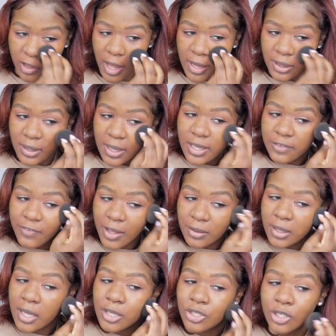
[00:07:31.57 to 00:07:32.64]
like this
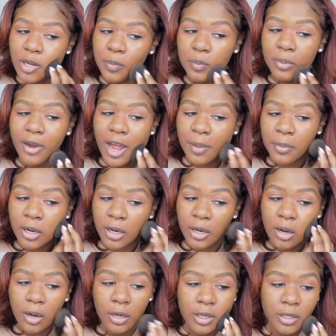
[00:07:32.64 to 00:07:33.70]
foundation and
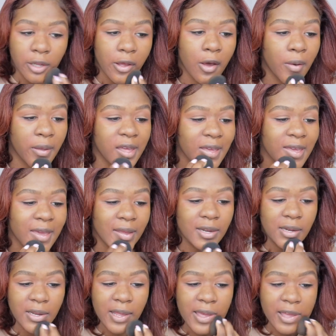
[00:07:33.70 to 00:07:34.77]
primer are gonna go hand
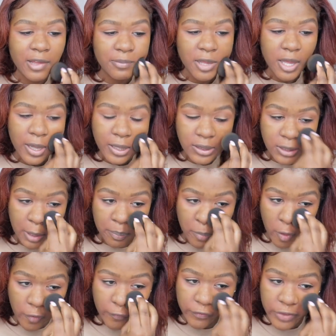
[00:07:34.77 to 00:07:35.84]
in hand because they
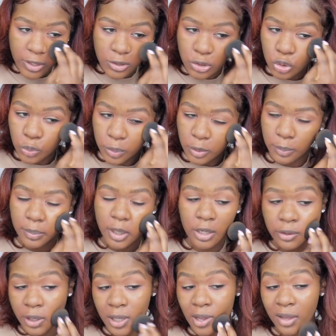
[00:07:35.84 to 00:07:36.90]
both feel super
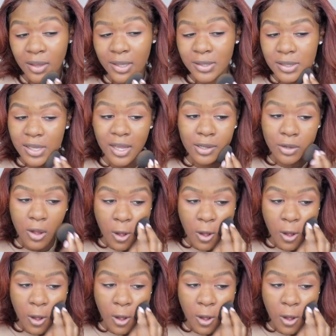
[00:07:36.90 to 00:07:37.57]
buttery on the skin